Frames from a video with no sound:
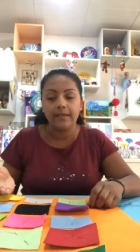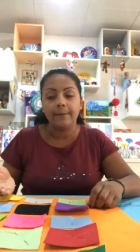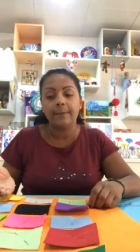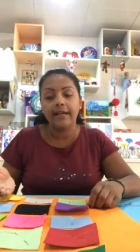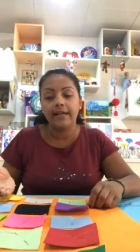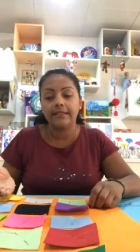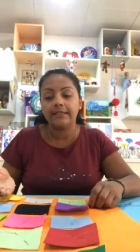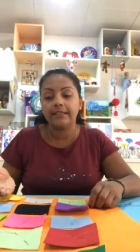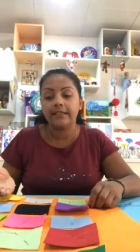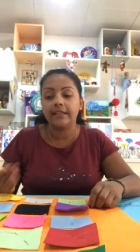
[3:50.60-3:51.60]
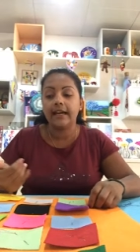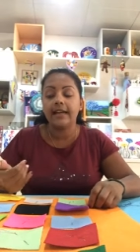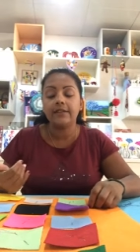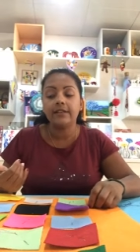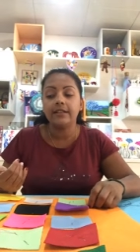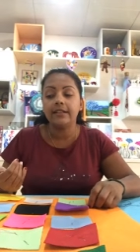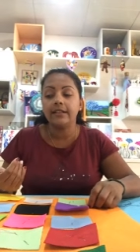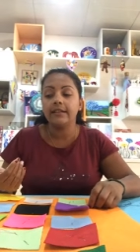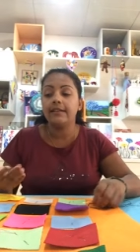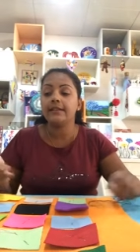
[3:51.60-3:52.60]
but
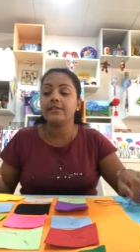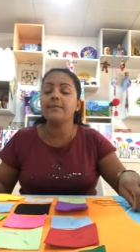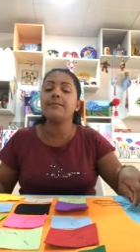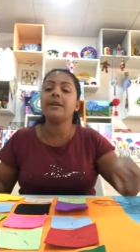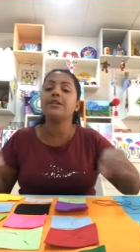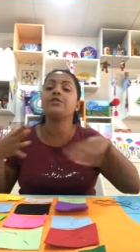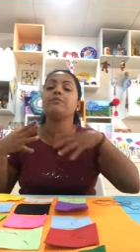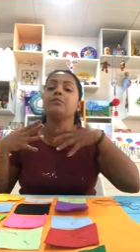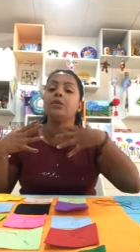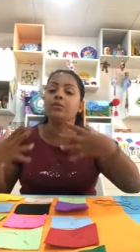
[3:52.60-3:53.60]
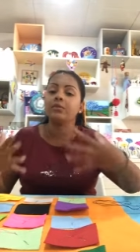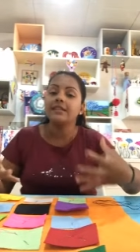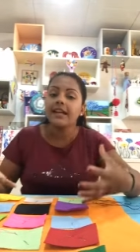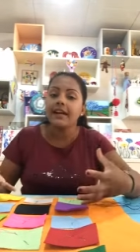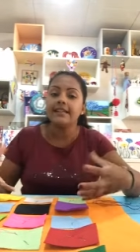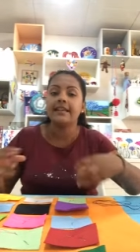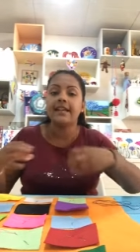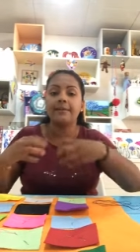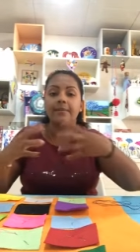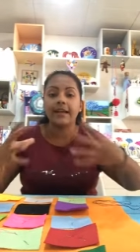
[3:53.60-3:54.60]
it will be much look nice
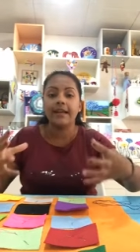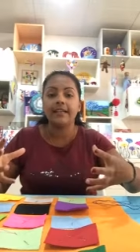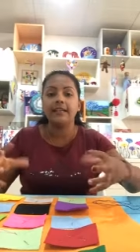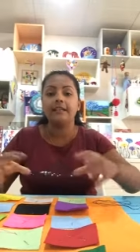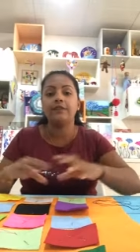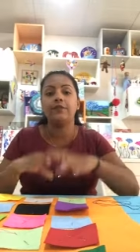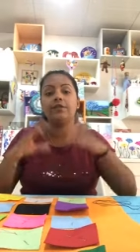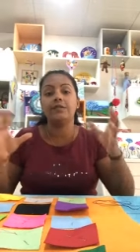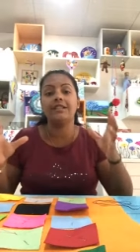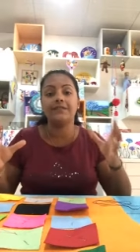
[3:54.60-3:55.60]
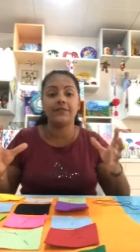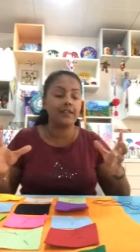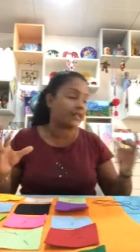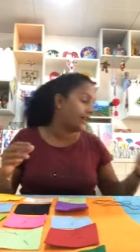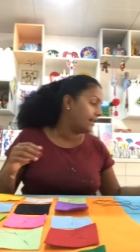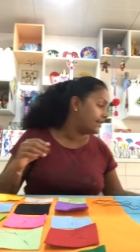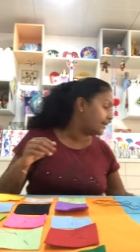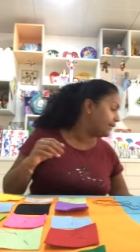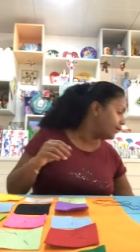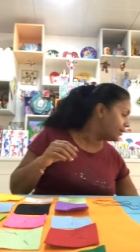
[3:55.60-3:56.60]
and bright if you use different colors.
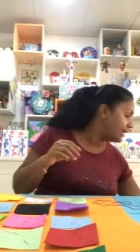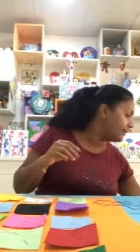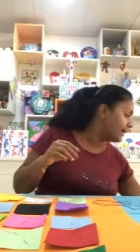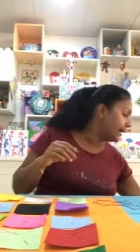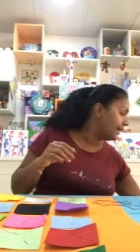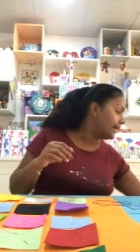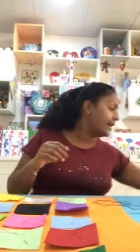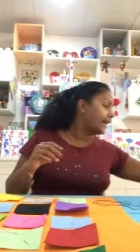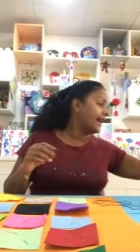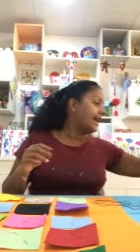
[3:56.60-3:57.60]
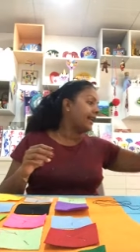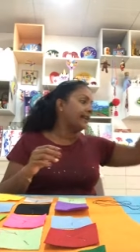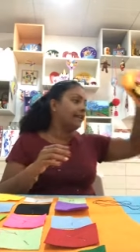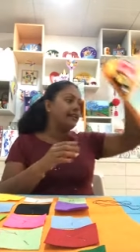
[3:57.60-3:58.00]
If you see my calendar,